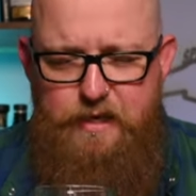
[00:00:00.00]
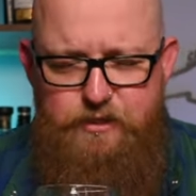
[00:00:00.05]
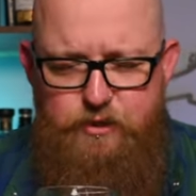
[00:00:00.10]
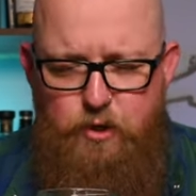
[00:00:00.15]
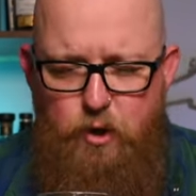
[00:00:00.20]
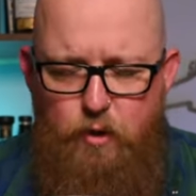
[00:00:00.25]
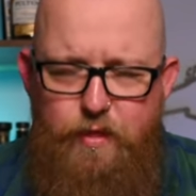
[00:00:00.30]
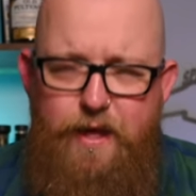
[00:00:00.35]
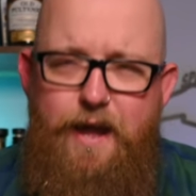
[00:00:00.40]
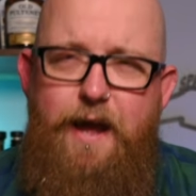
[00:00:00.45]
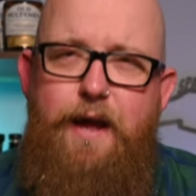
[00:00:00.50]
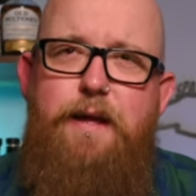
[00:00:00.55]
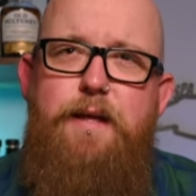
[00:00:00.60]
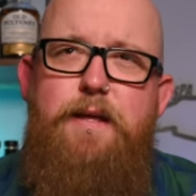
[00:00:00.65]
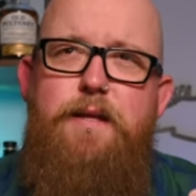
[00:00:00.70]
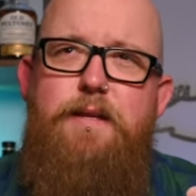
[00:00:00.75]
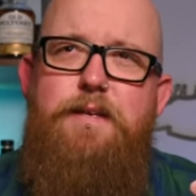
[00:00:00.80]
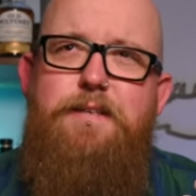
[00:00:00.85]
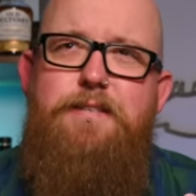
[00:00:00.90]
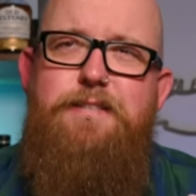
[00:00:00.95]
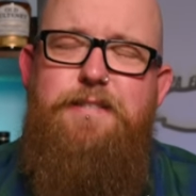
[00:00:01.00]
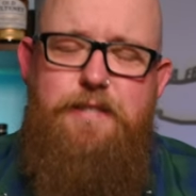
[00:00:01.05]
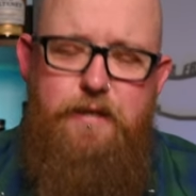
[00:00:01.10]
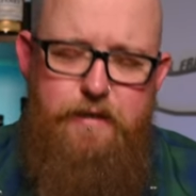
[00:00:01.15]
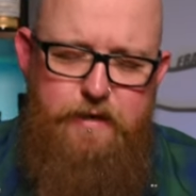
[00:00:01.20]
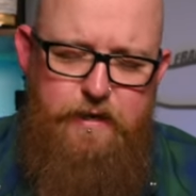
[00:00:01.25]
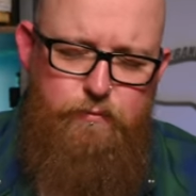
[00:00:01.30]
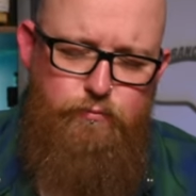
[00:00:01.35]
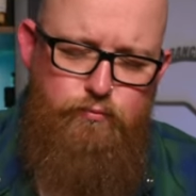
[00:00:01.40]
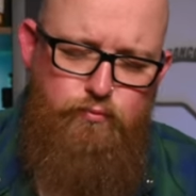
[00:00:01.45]
It's got that
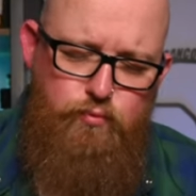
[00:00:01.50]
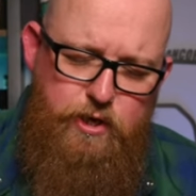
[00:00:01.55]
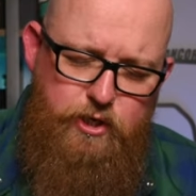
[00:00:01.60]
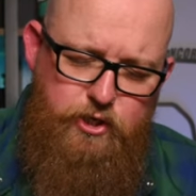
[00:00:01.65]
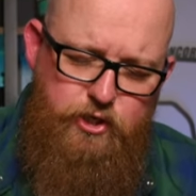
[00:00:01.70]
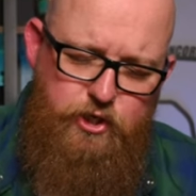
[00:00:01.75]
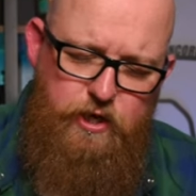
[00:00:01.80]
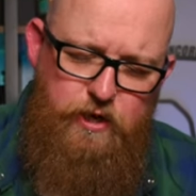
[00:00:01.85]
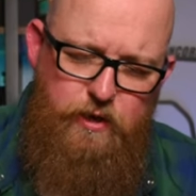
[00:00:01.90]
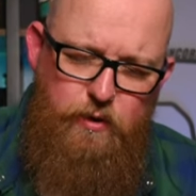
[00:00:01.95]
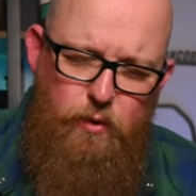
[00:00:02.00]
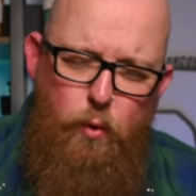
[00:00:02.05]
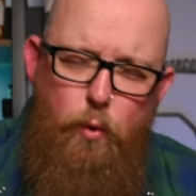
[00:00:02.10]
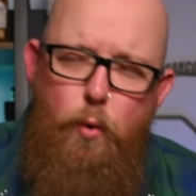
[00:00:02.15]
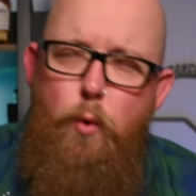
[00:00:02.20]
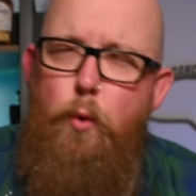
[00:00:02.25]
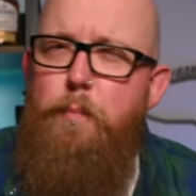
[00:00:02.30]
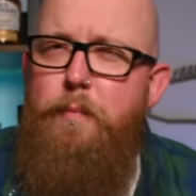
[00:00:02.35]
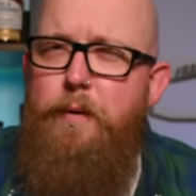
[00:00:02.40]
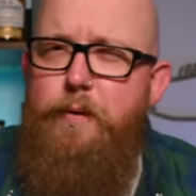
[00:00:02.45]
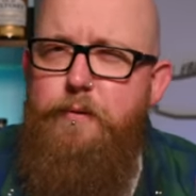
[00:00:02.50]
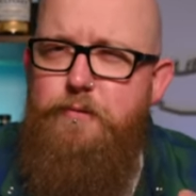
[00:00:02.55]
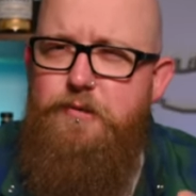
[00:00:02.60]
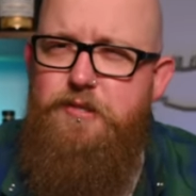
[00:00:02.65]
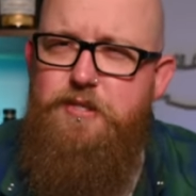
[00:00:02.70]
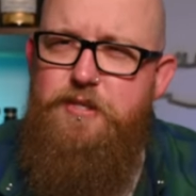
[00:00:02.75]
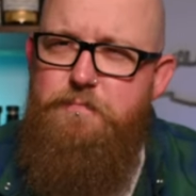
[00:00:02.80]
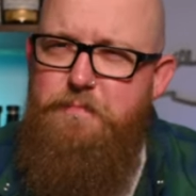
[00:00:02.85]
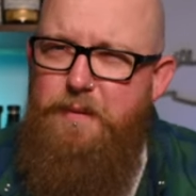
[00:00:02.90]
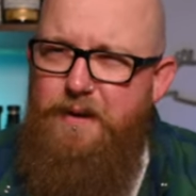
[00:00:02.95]
slightly richer,
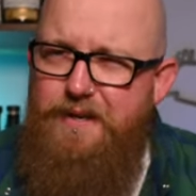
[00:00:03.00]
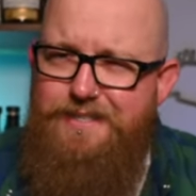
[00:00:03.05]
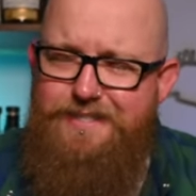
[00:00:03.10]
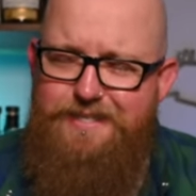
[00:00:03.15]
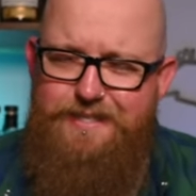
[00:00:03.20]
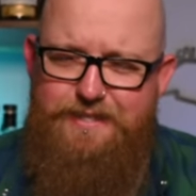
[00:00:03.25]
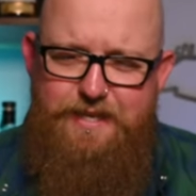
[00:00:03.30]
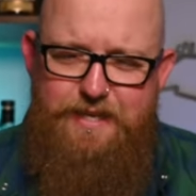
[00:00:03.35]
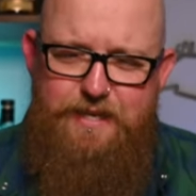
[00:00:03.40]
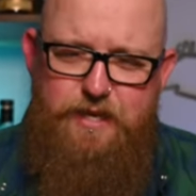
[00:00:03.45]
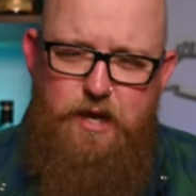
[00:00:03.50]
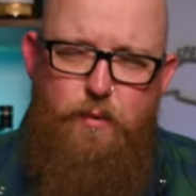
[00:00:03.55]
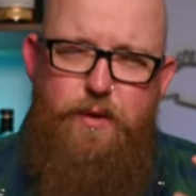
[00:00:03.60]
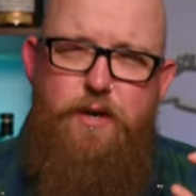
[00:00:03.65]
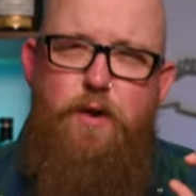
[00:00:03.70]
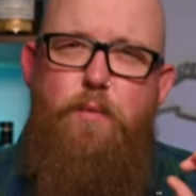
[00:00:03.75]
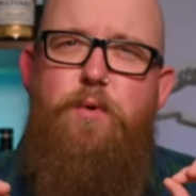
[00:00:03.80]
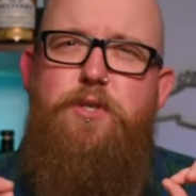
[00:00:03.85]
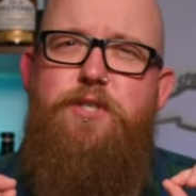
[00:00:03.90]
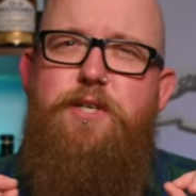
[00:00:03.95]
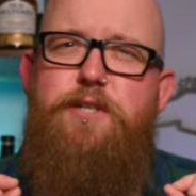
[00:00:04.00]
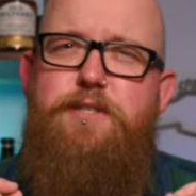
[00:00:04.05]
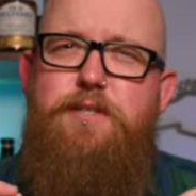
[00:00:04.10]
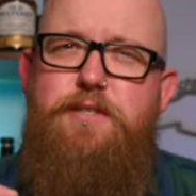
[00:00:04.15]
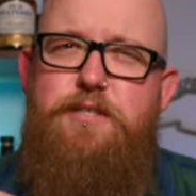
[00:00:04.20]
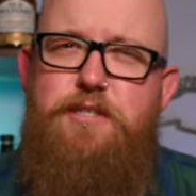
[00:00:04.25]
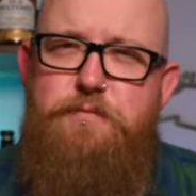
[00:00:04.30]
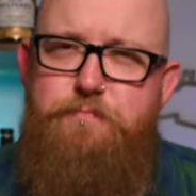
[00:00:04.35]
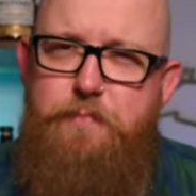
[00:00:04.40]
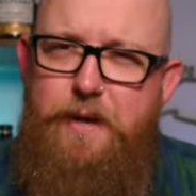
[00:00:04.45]
almost spicy thing going on, which I
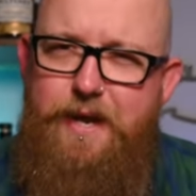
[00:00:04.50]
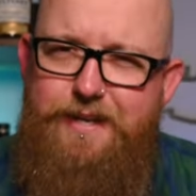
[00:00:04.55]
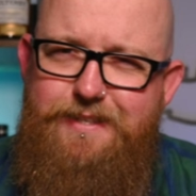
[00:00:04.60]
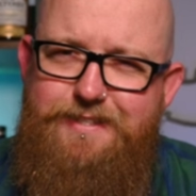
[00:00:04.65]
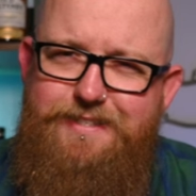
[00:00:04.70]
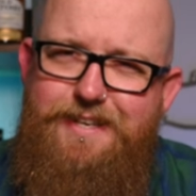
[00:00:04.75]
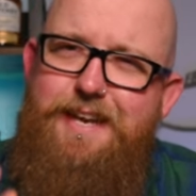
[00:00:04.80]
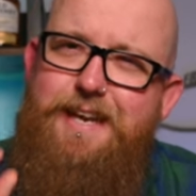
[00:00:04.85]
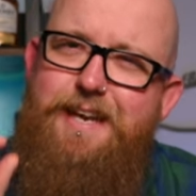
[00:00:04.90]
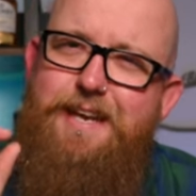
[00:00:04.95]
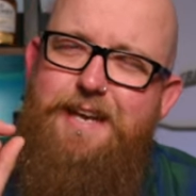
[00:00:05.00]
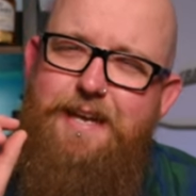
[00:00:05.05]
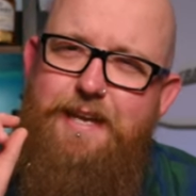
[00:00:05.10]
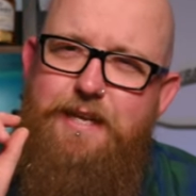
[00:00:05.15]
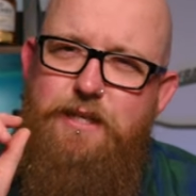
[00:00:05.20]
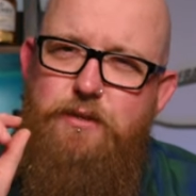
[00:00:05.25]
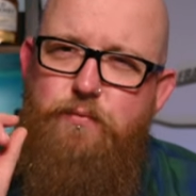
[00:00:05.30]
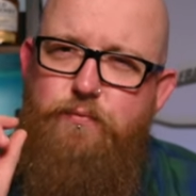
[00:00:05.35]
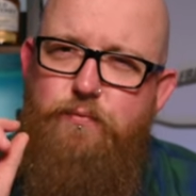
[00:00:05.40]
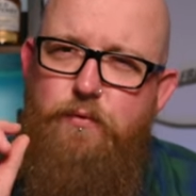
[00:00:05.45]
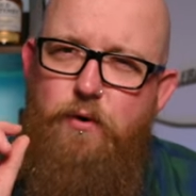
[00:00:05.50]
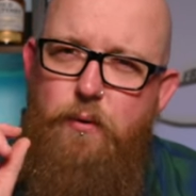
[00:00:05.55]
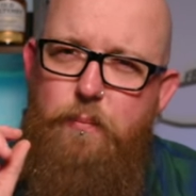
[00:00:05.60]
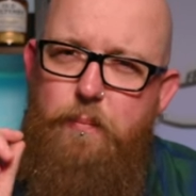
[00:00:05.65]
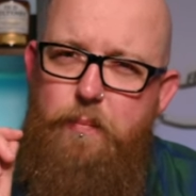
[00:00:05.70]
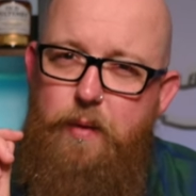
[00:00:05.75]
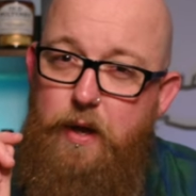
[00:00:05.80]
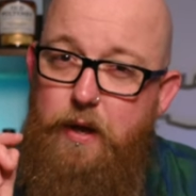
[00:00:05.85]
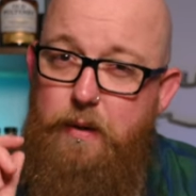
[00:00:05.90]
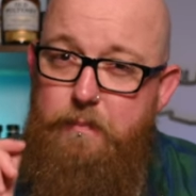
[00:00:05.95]
suspect is
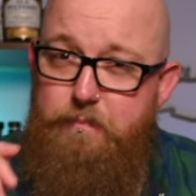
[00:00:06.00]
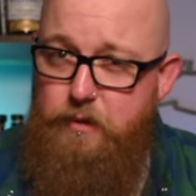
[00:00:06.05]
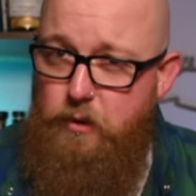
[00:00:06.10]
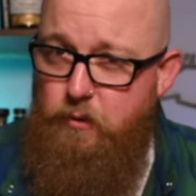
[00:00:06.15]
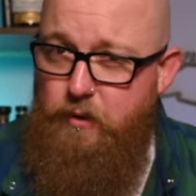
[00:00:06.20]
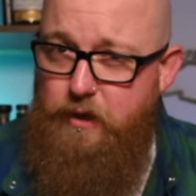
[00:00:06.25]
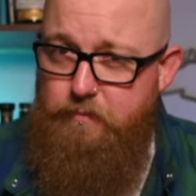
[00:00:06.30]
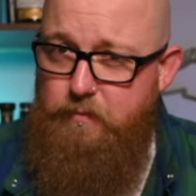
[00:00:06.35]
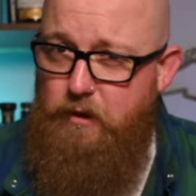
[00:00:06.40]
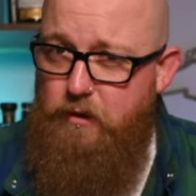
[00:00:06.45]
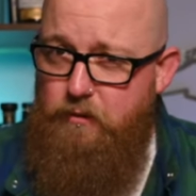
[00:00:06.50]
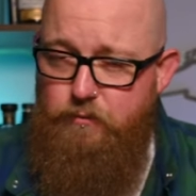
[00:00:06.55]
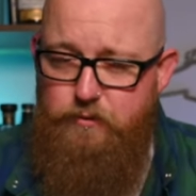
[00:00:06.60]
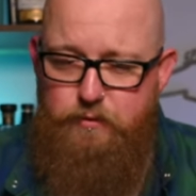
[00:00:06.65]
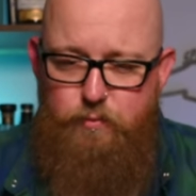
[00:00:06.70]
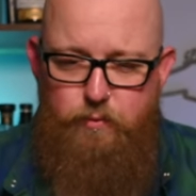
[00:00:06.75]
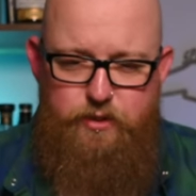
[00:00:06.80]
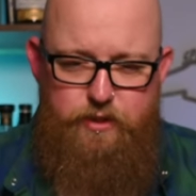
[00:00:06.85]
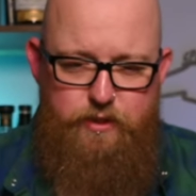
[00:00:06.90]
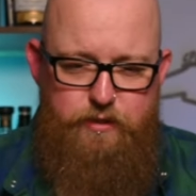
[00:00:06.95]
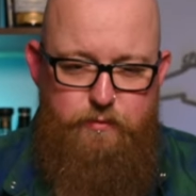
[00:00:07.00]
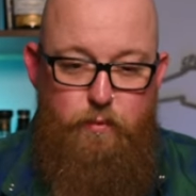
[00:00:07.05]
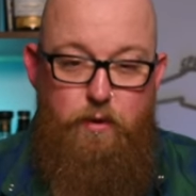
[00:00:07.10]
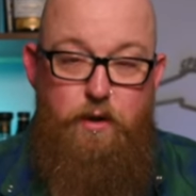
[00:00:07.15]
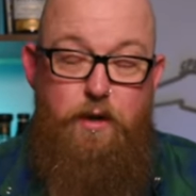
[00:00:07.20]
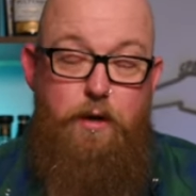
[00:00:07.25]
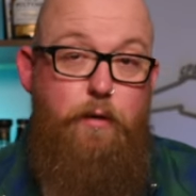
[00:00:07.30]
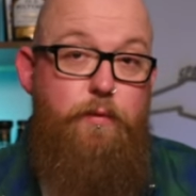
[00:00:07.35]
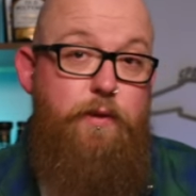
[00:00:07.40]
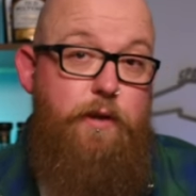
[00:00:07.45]
from Munich malts, which is what
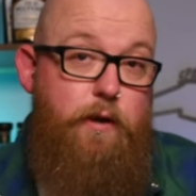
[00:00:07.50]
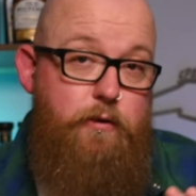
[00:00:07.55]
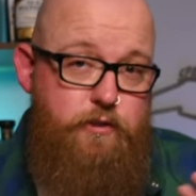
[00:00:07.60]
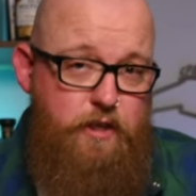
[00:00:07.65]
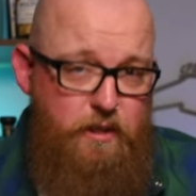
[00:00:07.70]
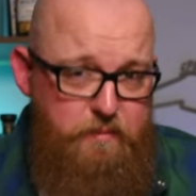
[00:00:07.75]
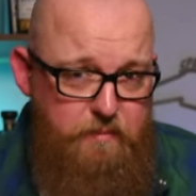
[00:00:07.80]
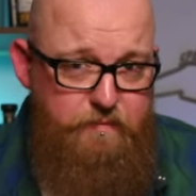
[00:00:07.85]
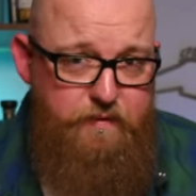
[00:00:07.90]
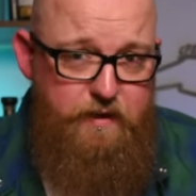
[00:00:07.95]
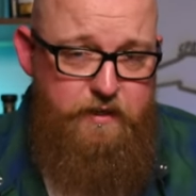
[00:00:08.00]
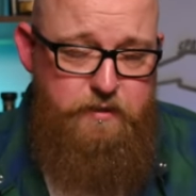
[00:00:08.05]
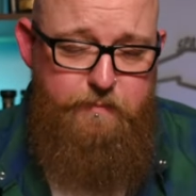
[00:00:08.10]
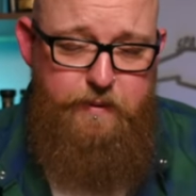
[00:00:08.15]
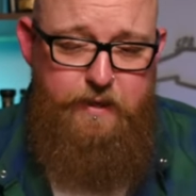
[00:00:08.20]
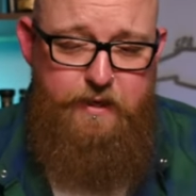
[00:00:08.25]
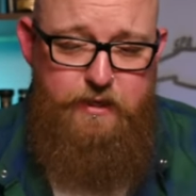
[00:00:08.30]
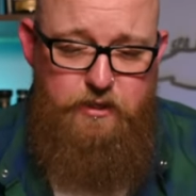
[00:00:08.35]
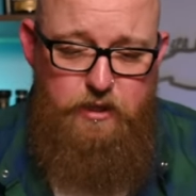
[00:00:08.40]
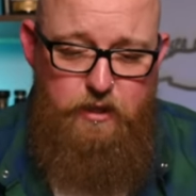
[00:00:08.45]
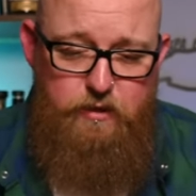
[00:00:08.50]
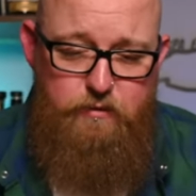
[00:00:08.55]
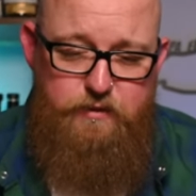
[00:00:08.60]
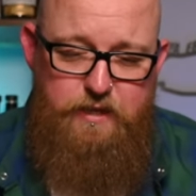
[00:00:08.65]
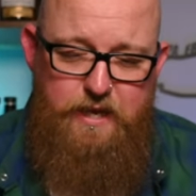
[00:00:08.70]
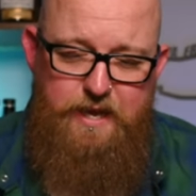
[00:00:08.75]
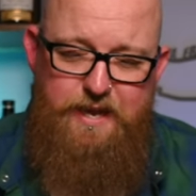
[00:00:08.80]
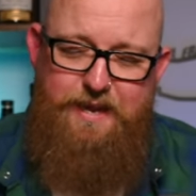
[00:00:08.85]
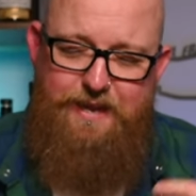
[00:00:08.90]
a lot of the Oktoberfest beers use.